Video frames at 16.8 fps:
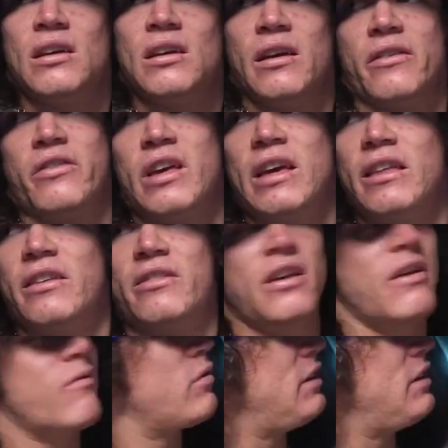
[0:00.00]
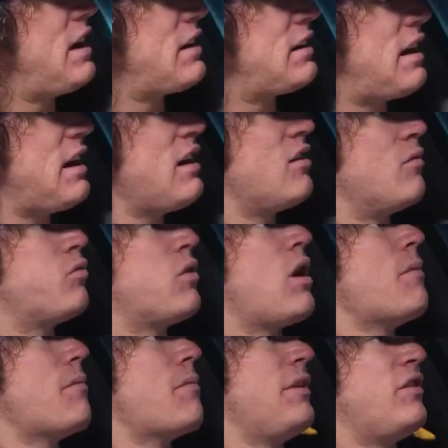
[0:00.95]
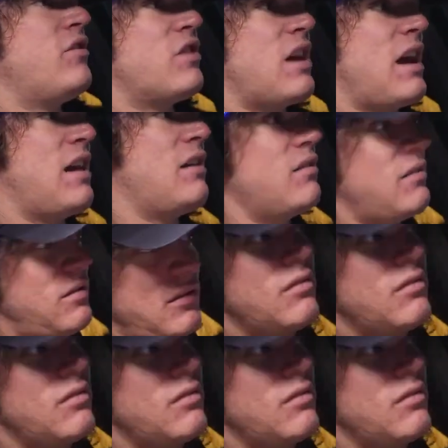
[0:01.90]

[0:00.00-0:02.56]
and I say this every leg day, and I'll probably say it